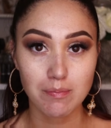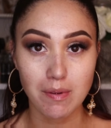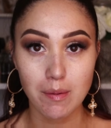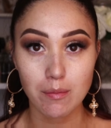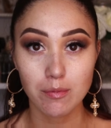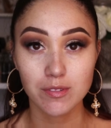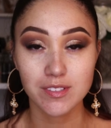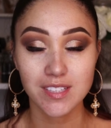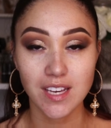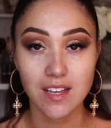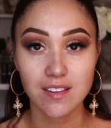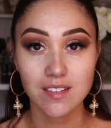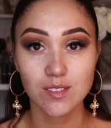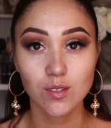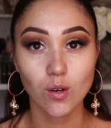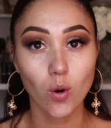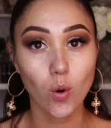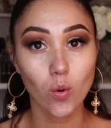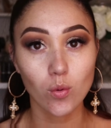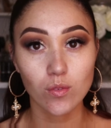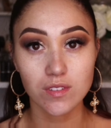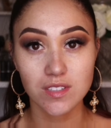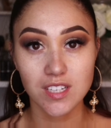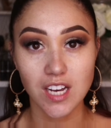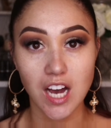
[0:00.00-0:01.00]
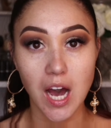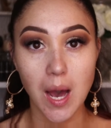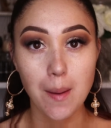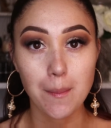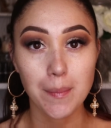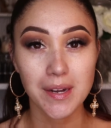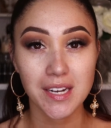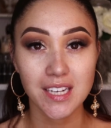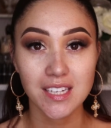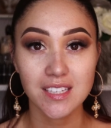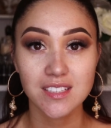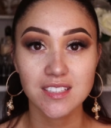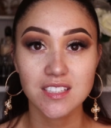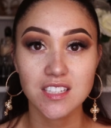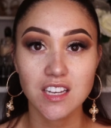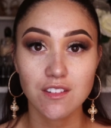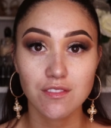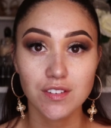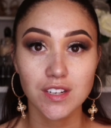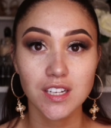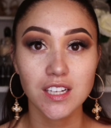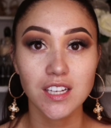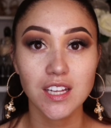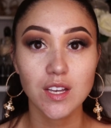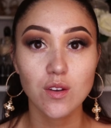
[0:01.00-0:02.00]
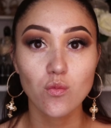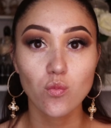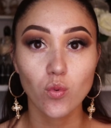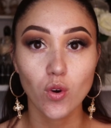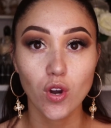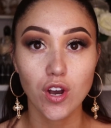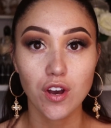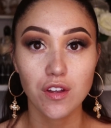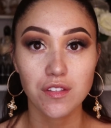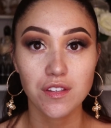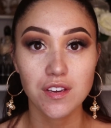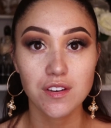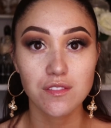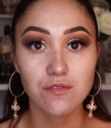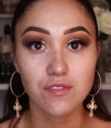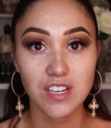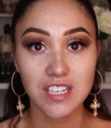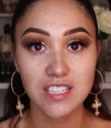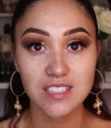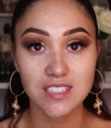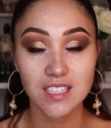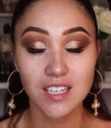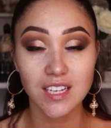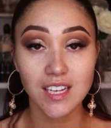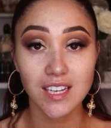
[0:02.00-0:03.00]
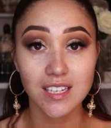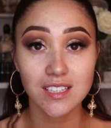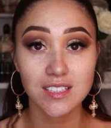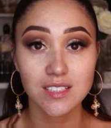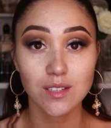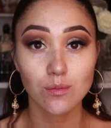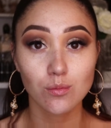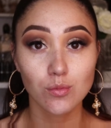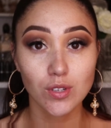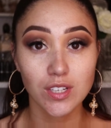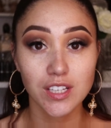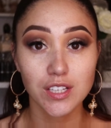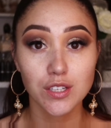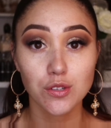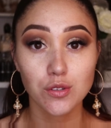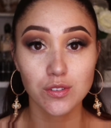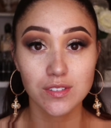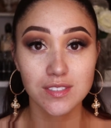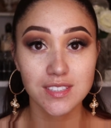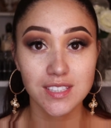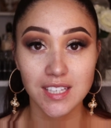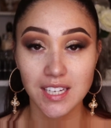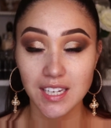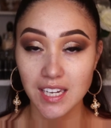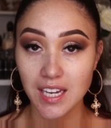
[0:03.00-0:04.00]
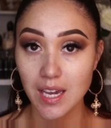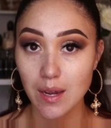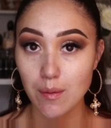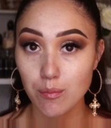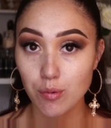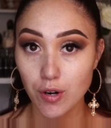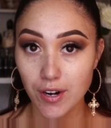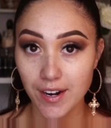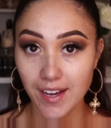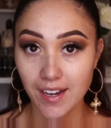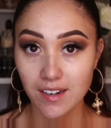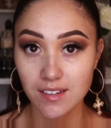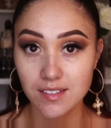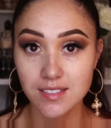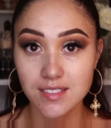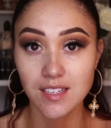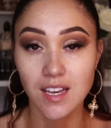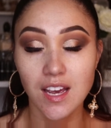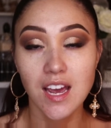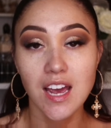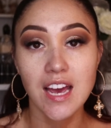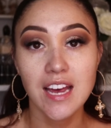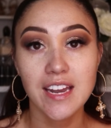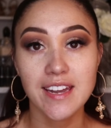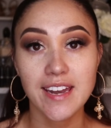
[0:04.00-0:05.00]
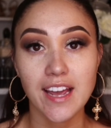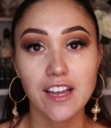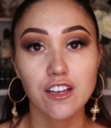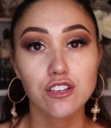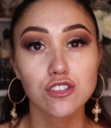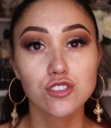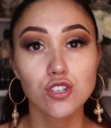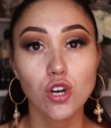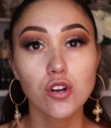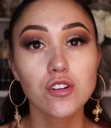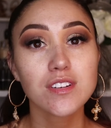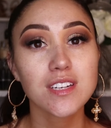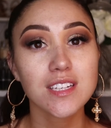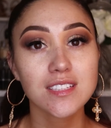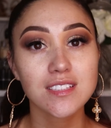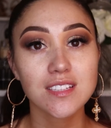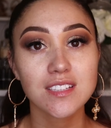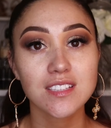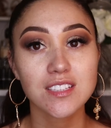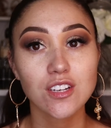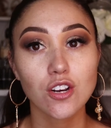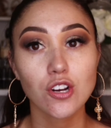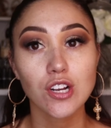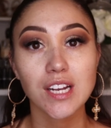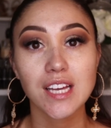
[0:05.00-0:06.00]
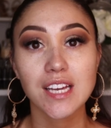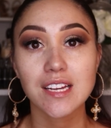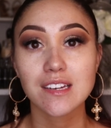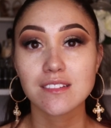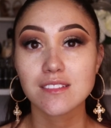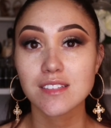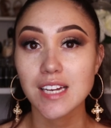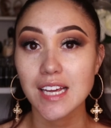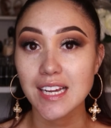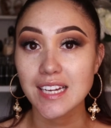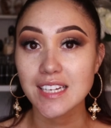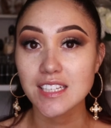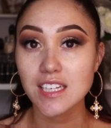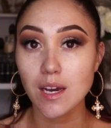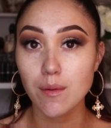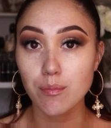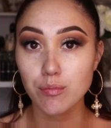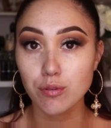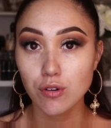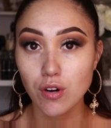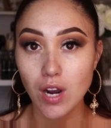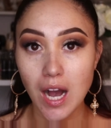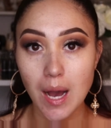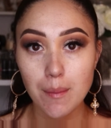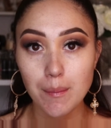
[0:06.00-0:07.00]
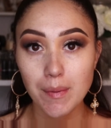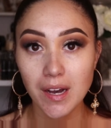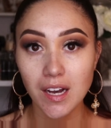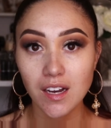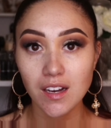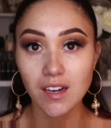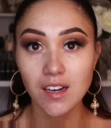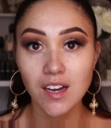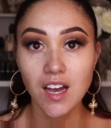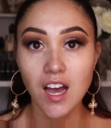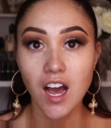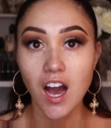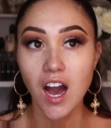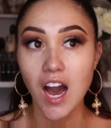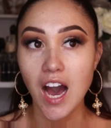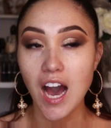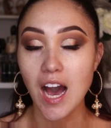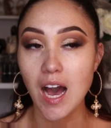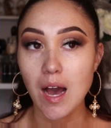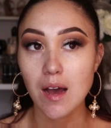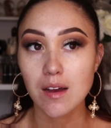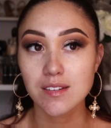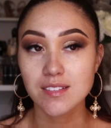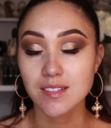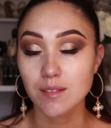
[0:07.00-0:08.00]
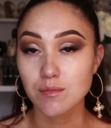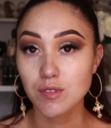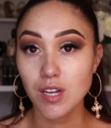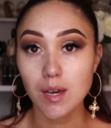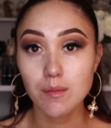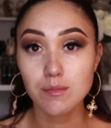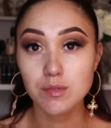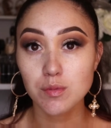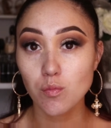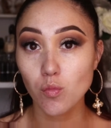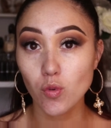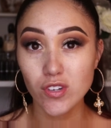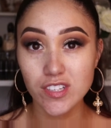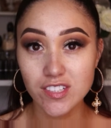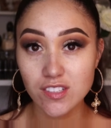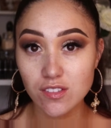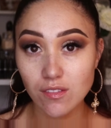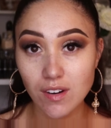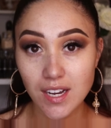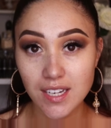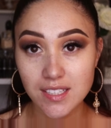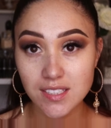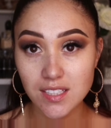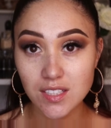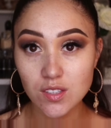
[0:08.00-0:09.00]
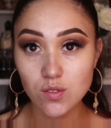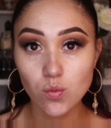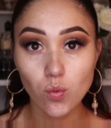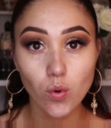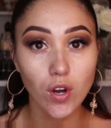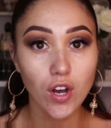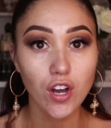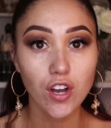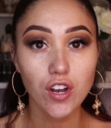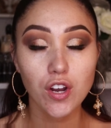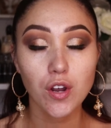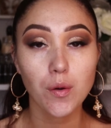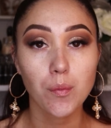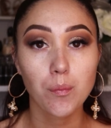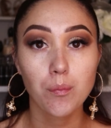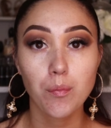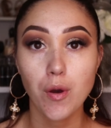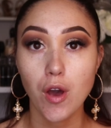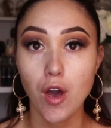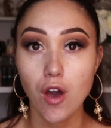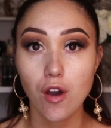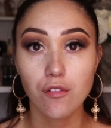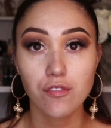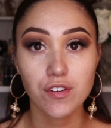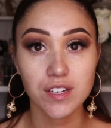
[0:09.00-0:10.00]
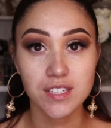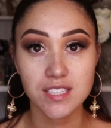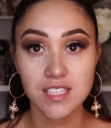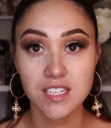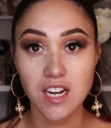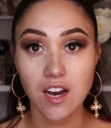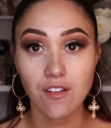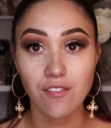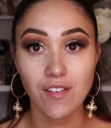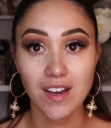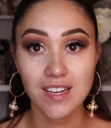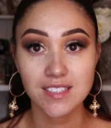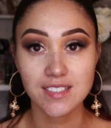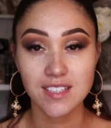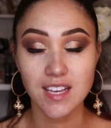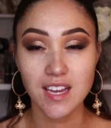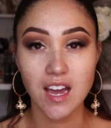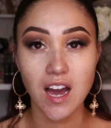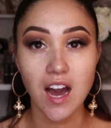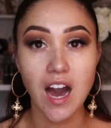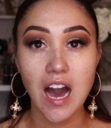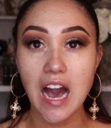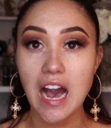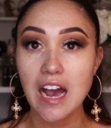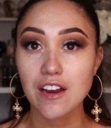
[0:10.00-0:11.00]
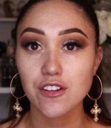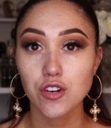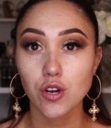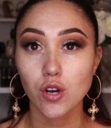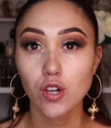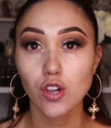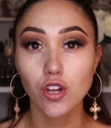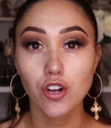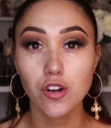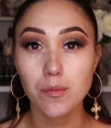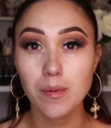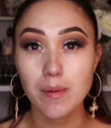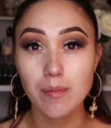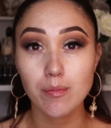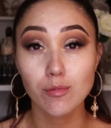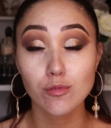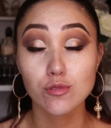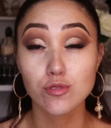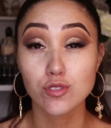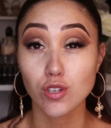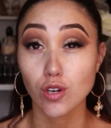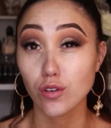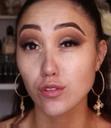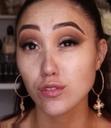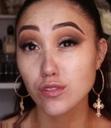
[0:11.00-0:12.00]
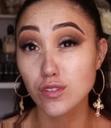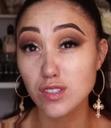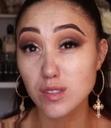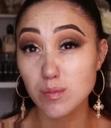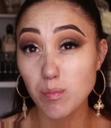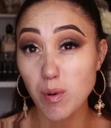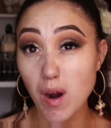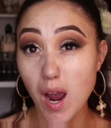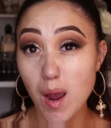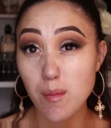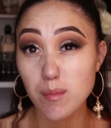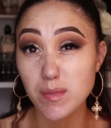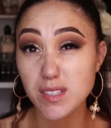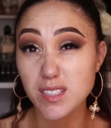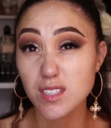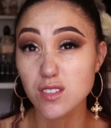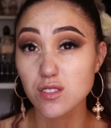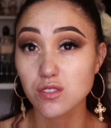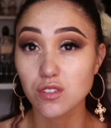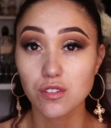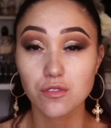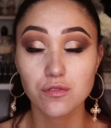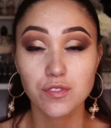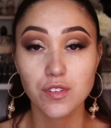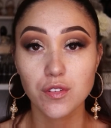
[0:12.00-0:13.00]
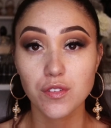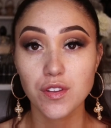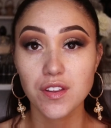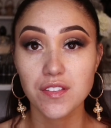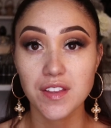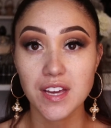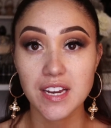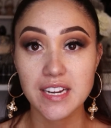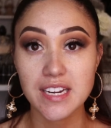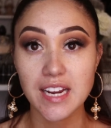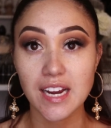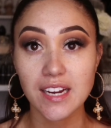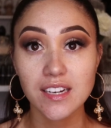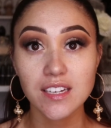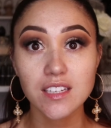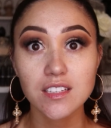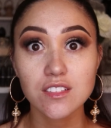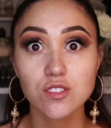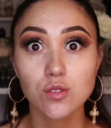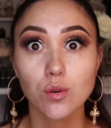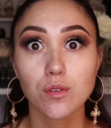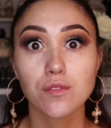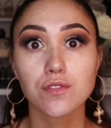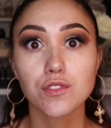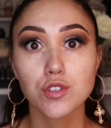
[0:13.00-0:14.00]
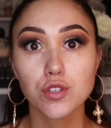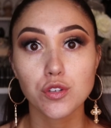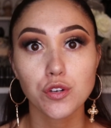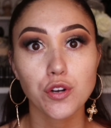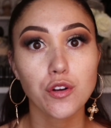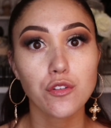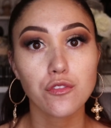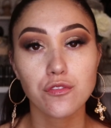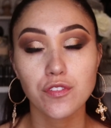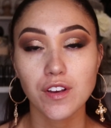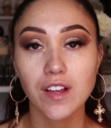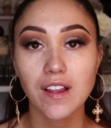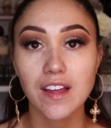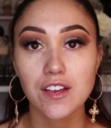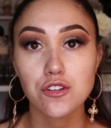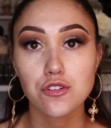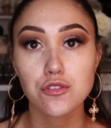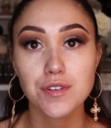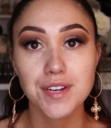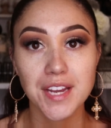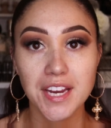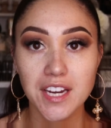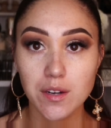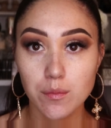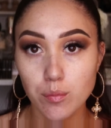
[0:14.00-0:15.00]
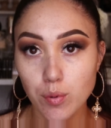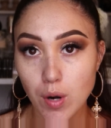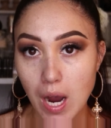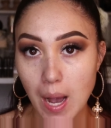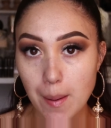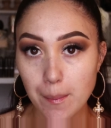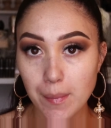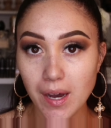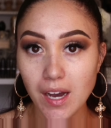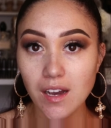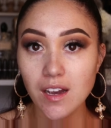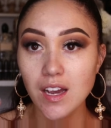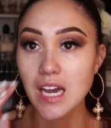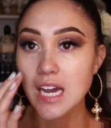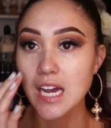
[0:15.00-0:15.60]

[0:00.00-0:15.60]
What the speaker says: people say this all the time, but it is definitely worth investing in some really good skincare products. Now you don't necessarily need a primer. Sometimes moisturizers work perfect enough as they are. I know a lot of people don't use primers and don't feel that they need it. So if you don't feel like you need a primer,